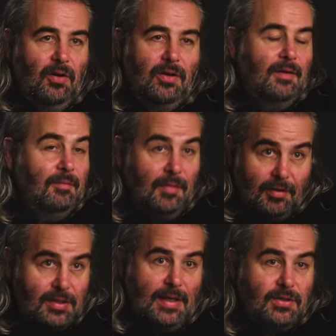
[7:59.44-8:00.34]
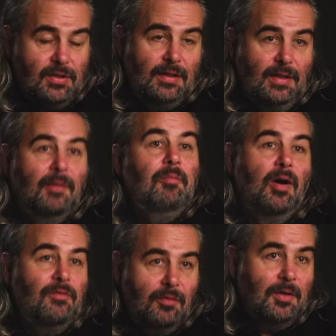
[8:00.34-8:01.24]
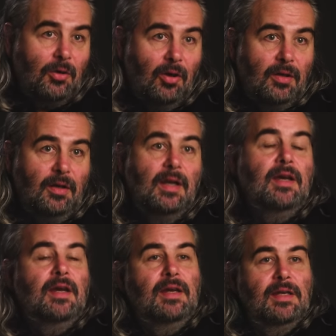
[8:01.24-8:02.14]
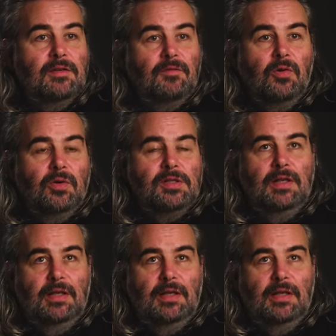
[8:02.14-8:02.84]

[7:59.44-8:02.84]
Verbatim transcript: color, essentially, apart from the color, is of course